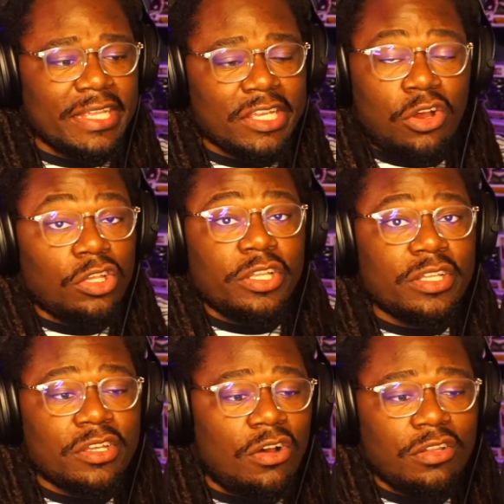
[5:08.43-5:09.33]
Call
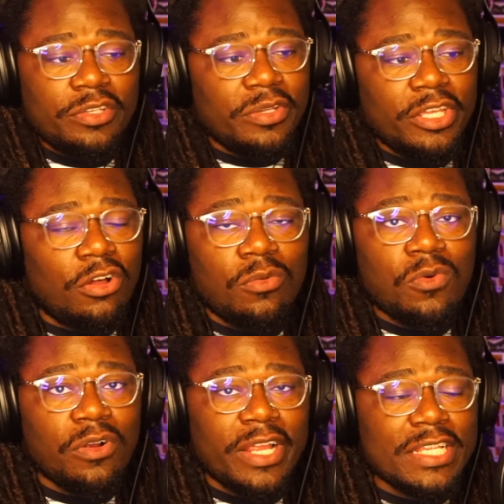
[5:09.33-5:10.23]
of Duty Cold
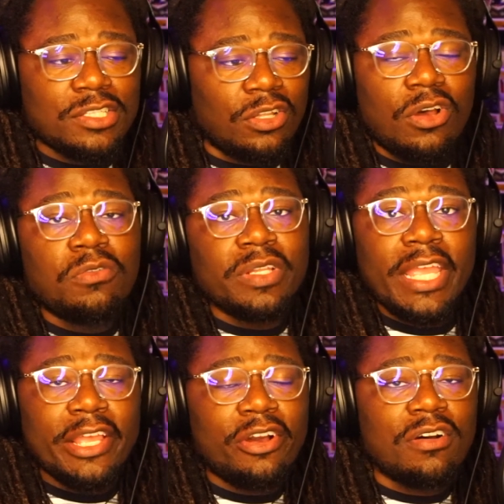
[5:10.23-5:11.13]
War is alone
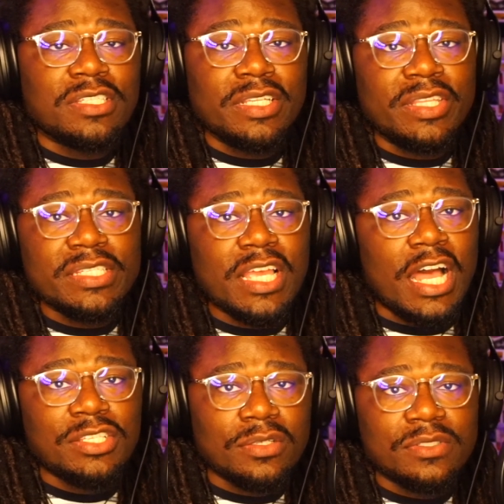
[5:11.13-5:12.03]
in causing these
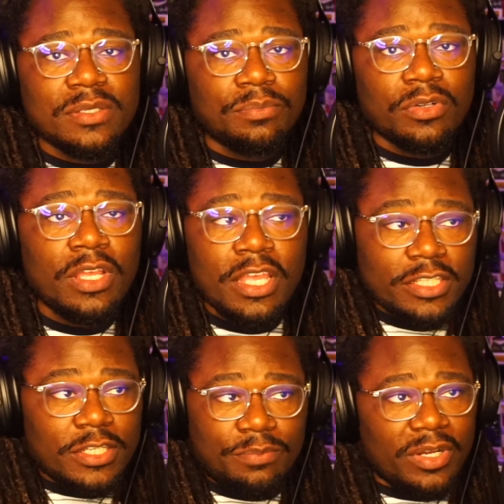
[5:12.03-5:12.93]
consoles
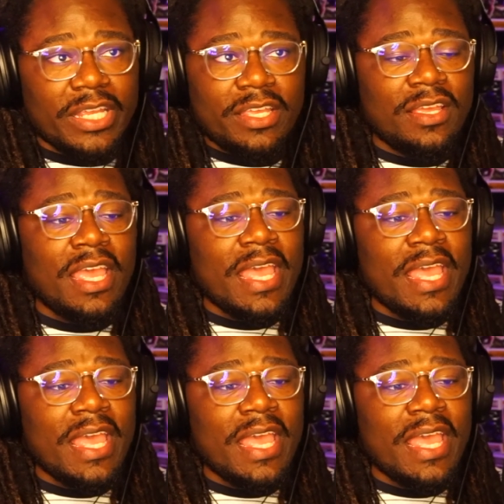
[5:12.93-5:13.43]
to brick.